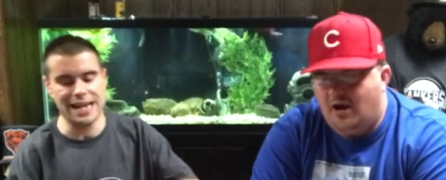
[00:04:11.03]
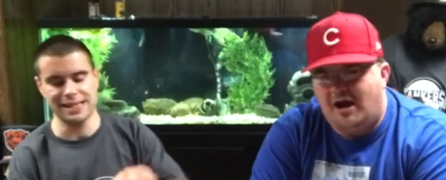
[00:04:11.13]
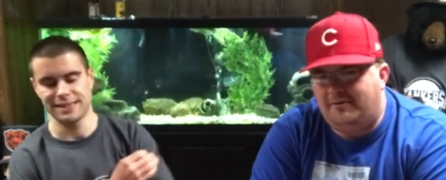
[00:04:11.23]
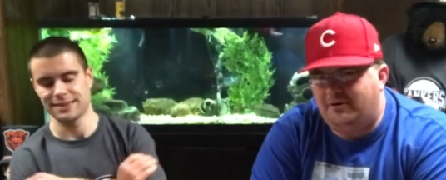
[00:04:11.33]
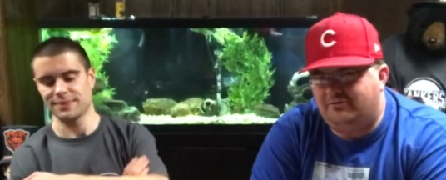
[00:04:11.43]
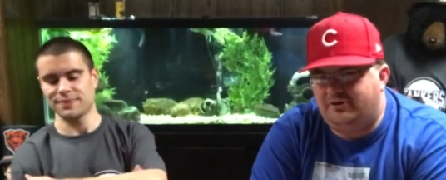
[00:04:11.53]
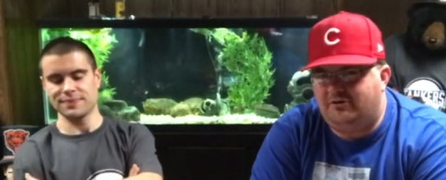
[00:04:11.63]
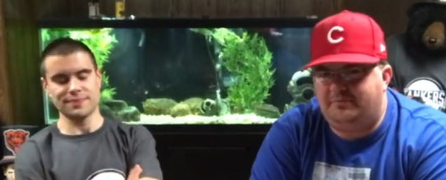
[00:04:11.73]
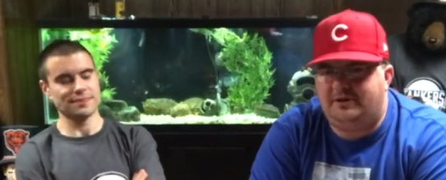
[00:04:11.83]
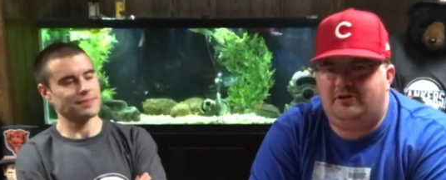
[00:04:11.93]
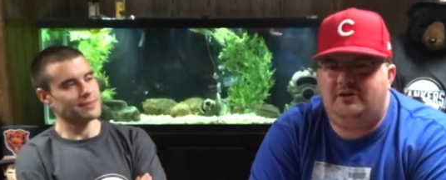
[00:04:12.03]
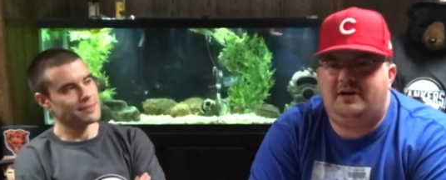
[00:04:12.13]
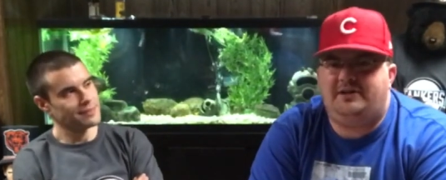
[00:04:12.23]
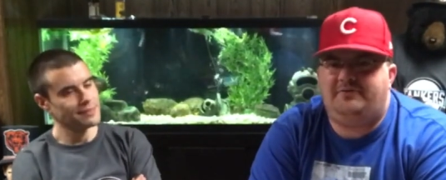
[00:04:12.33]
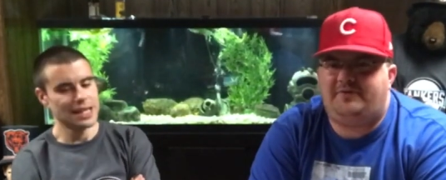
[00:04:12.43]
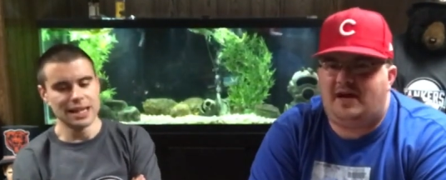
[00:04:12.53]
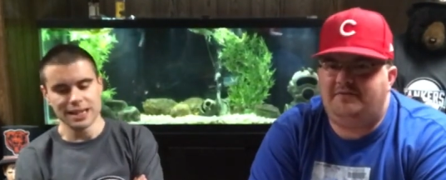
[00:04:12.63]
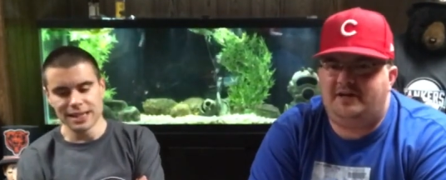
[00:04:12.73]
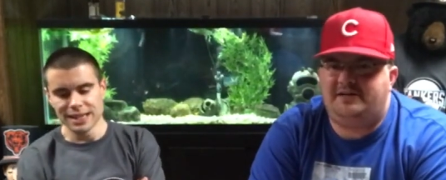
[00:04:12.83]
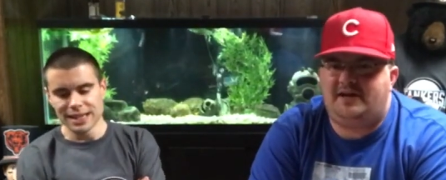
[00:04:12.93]
Speaker 1: I mean, a little bit hurting on the
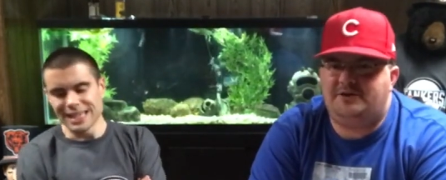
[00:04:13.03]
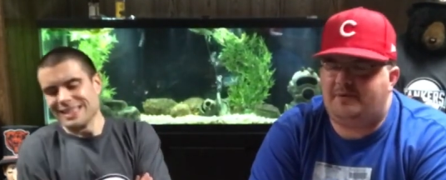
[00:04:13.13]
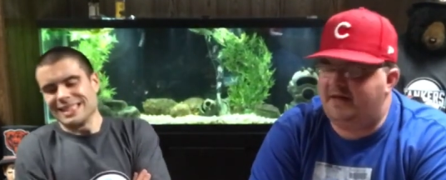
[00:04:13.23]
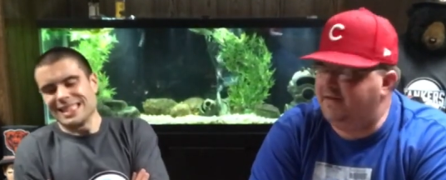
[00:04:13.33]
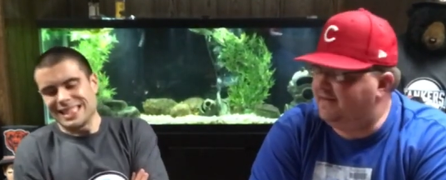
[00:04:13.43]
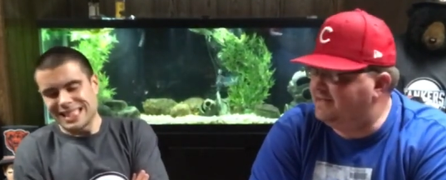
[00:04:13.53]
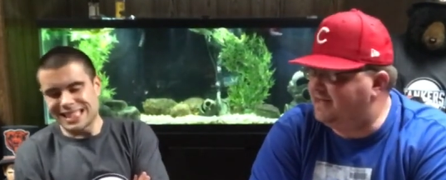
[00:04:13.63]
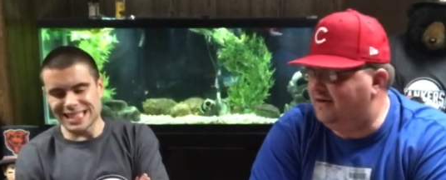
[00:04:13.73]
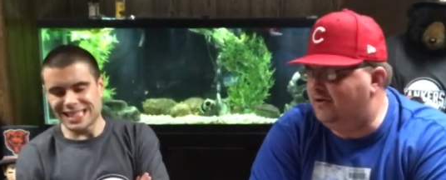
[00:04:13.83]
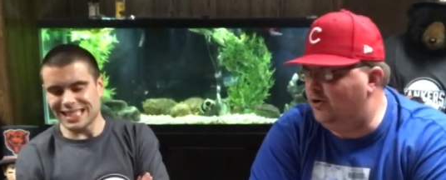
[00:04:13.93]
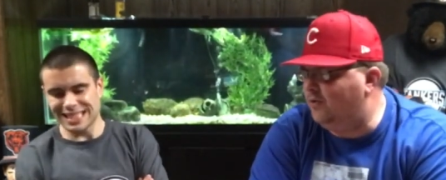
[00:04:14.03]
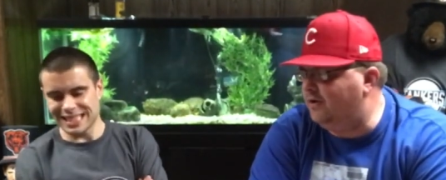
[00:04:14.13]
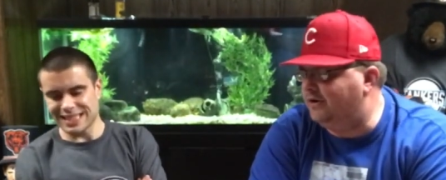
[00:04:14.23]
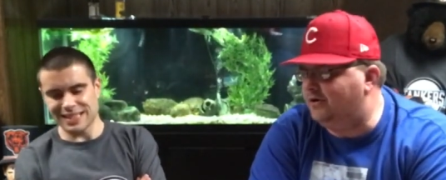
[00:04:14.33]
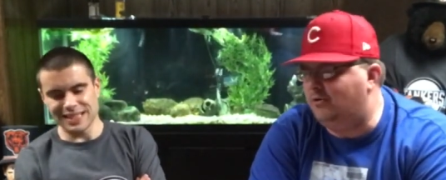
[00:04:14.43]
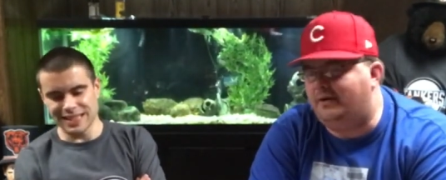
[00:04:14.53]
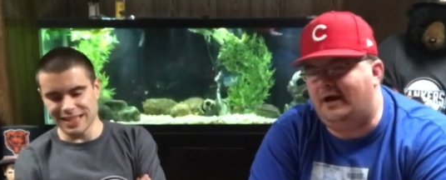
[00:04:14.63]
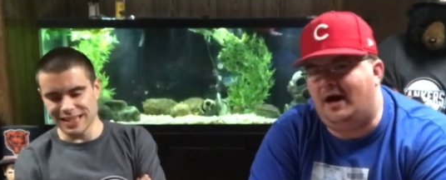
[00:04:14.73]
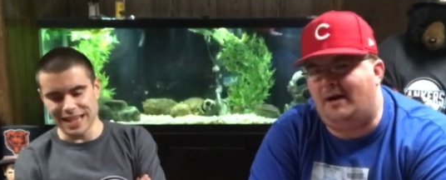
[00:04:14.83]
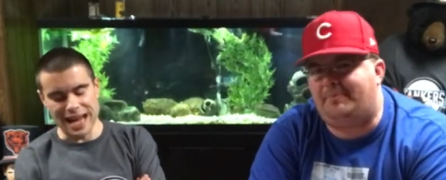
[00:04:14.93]
five touchdowns, but I think that's got nowhere to go but
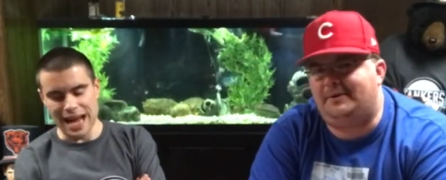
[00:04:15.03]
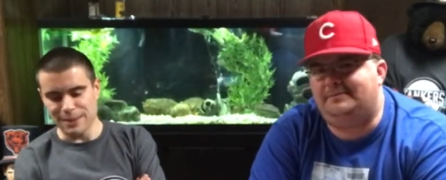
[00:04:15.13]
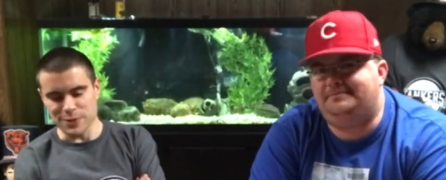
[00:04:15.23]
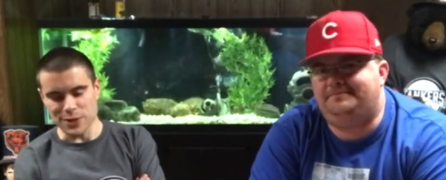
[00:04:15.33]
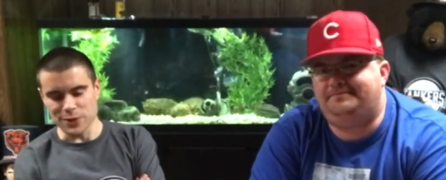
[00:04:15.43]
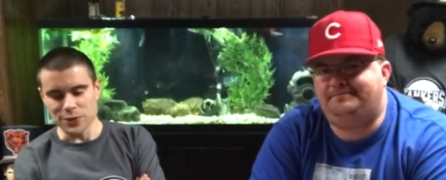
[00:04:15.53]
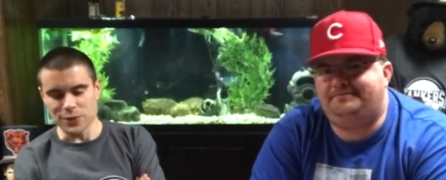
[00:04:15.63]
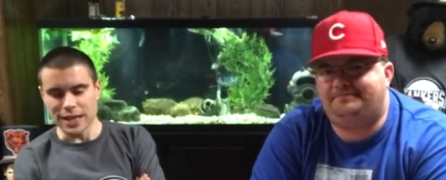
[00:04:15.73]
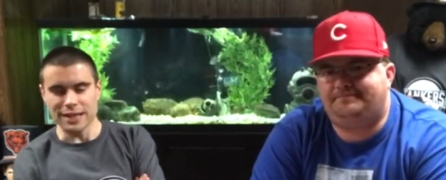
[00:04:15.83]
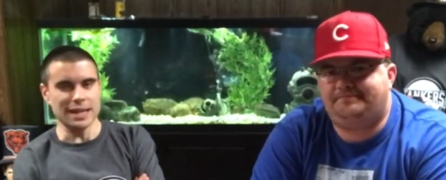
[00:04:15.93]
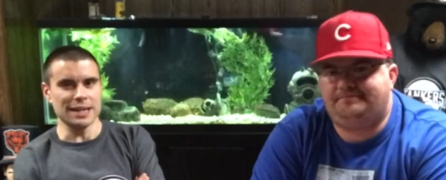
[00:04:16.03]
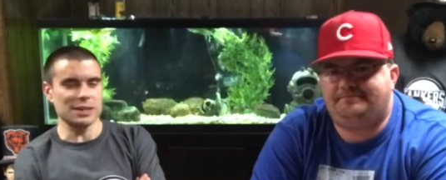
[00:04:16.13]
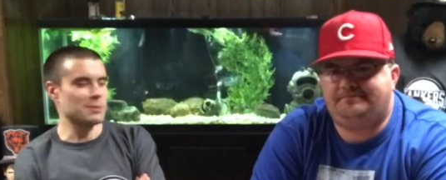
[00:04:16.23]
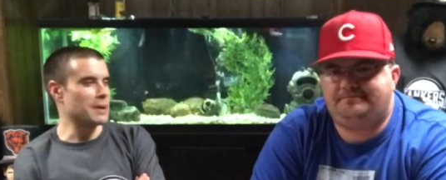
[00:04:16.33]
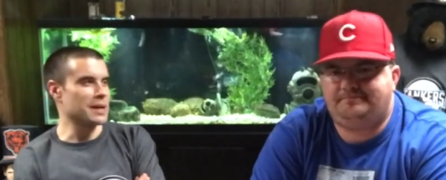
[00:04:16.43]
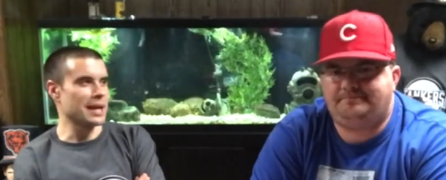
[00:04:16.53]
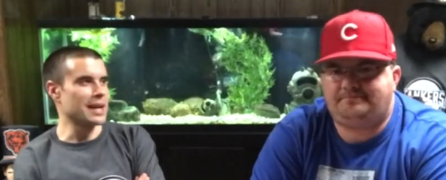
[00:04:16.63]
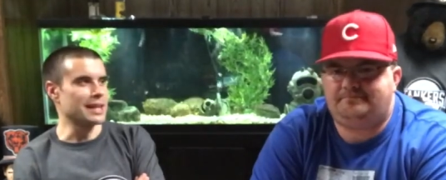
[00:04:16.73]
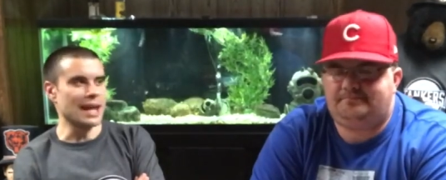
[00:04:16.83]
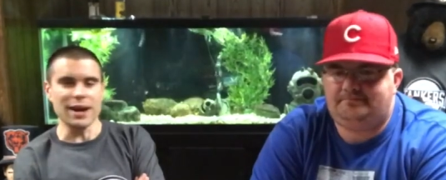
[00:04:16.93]
up.
Speaker 2: Absolutely. And
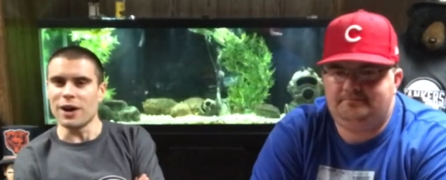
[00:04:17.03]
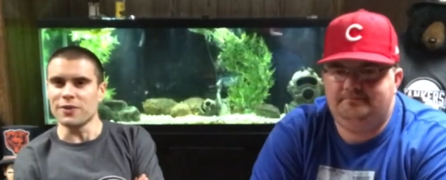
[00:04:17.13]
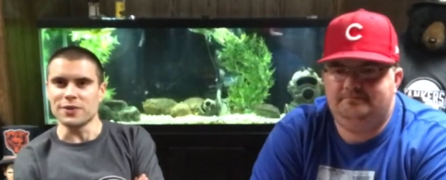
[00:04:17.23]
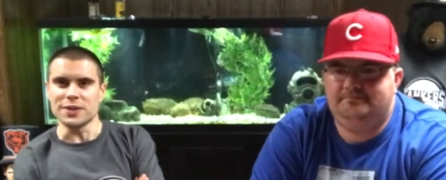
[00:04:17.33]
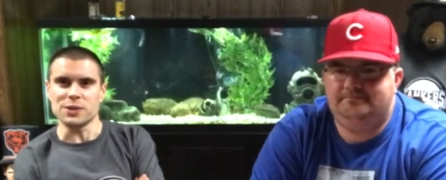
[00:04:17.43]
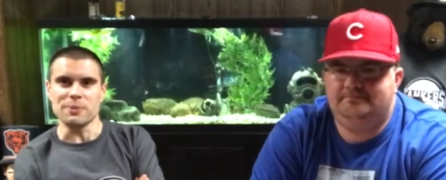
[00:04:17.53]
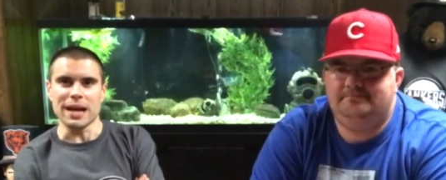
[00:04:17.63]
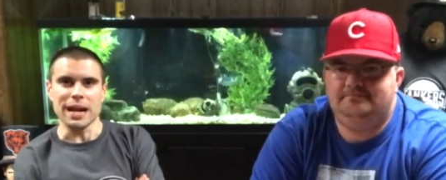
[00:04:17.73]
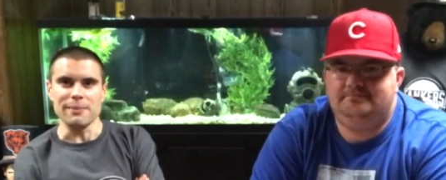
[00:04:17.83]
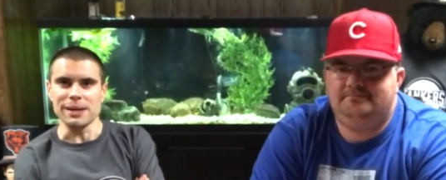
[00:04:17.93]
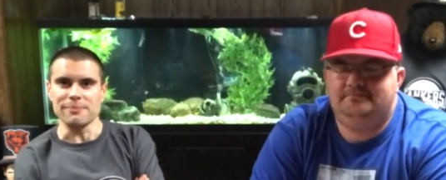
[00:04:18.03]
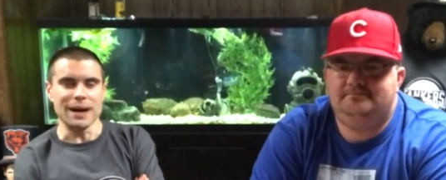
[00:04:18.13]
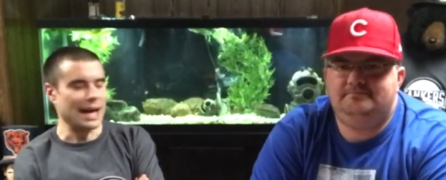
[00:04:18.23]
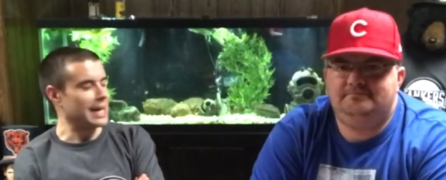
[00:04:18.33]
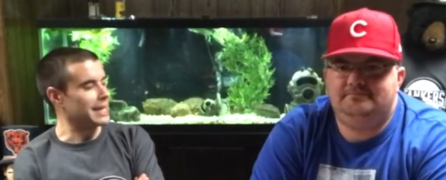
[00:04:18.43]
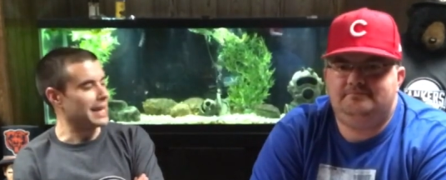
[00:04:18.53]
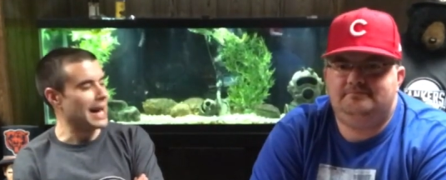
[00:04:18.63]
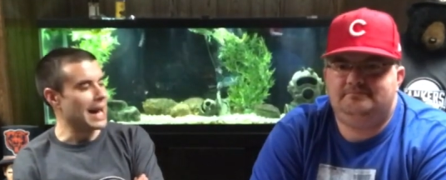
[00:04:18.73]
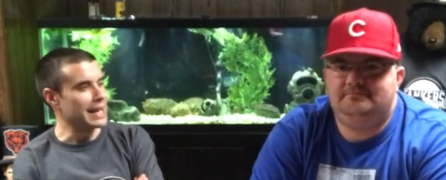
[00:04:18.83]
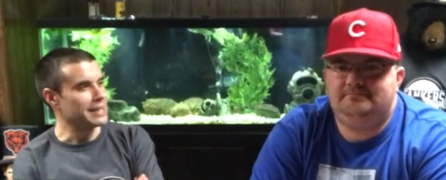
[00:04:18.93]
again, in that offense, man, I mean, my
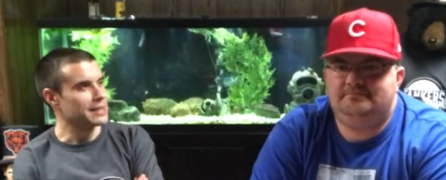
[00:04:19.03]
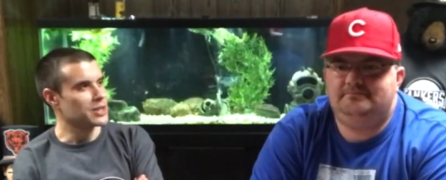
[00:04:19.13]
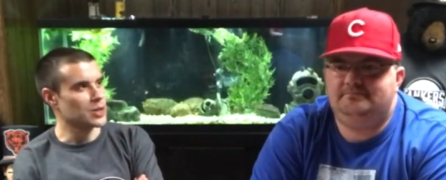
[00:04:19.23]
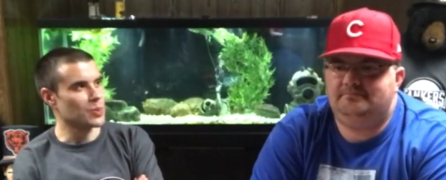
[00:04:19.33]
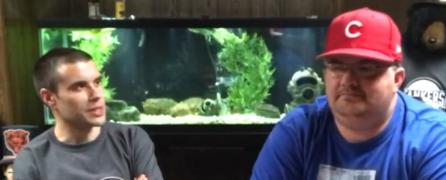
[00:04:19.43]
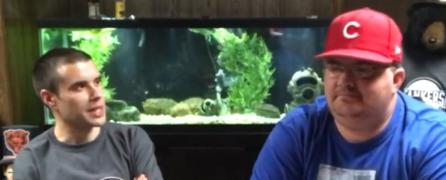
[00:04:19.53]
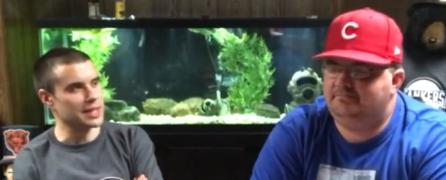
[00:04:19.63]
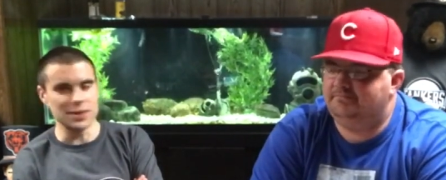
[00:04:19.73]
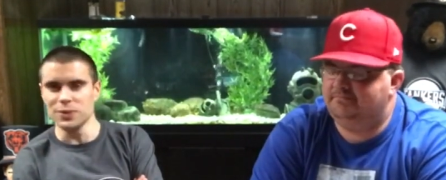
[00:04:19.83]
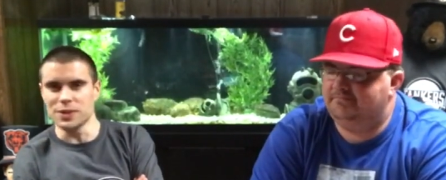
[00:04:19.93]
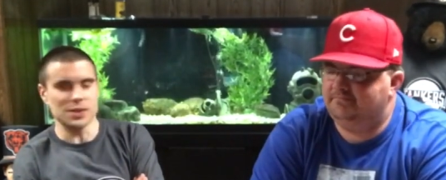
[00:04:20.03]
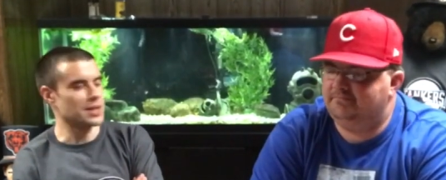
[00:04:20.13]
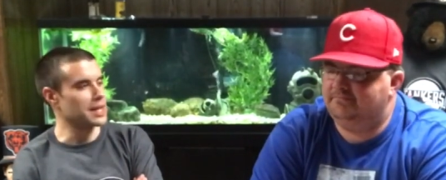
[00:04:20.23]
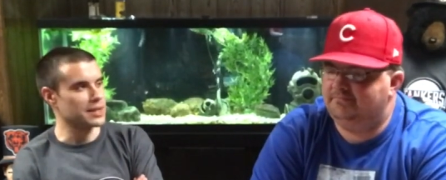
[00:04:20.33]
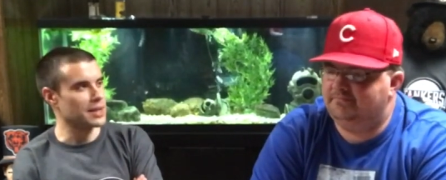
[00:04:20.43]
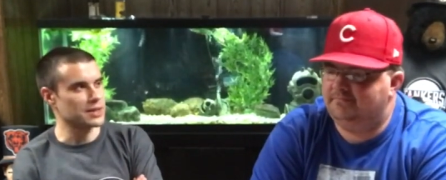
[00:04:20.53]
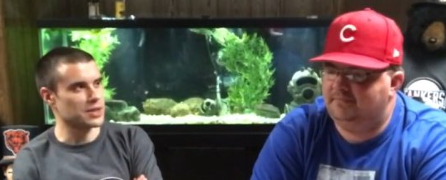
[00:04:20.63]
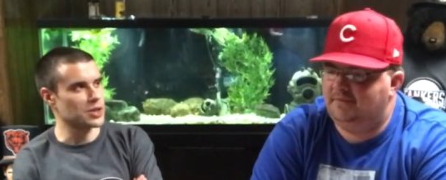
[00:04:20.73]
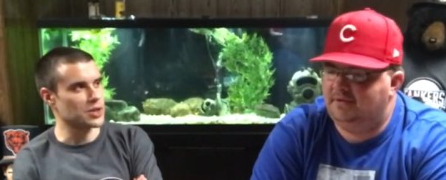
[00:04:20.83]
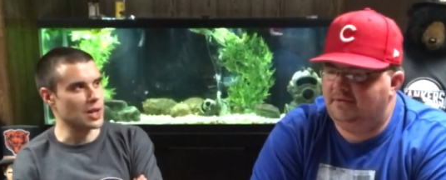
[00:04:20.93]
God just what they do is they
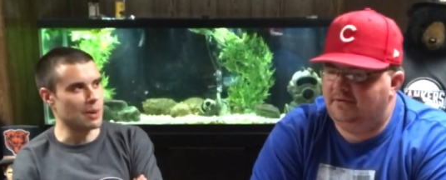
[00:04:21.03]
it's just